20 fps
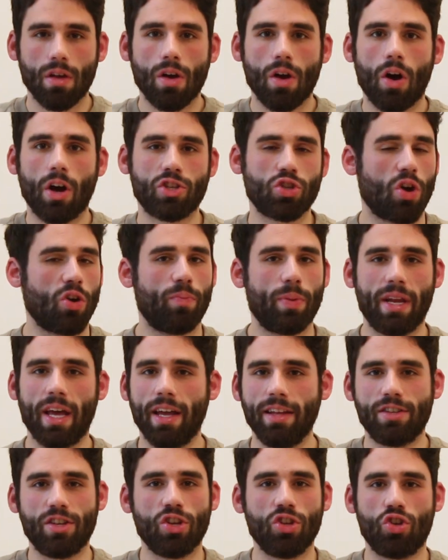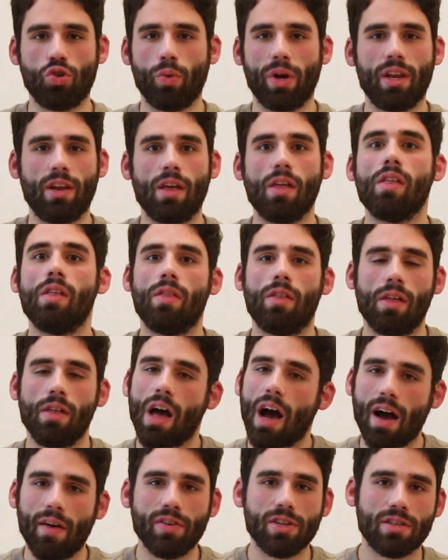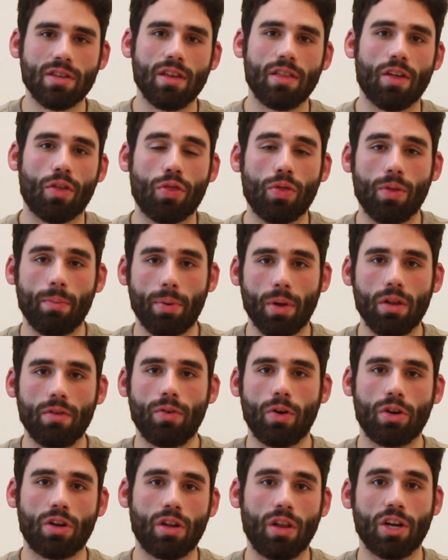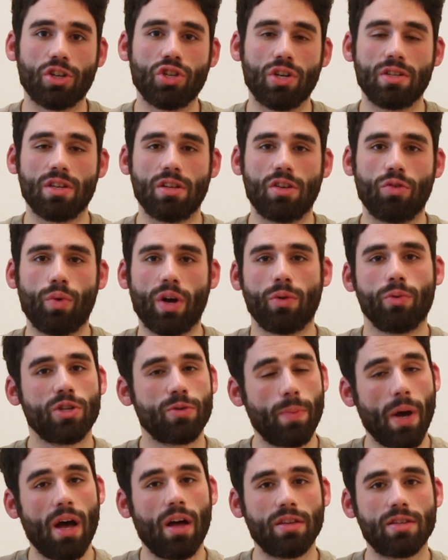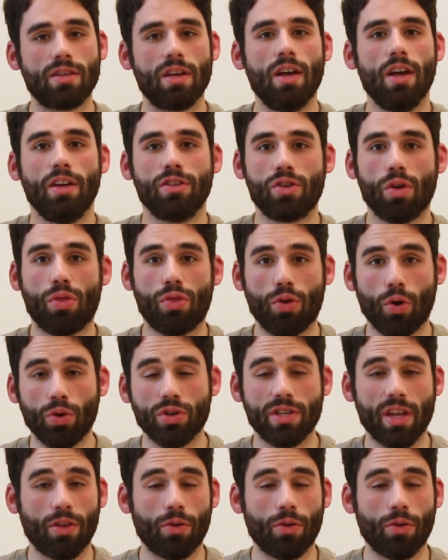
All right, so I've been hinting to it. Obviously, the Boulevard collection is a direct response to Thursday.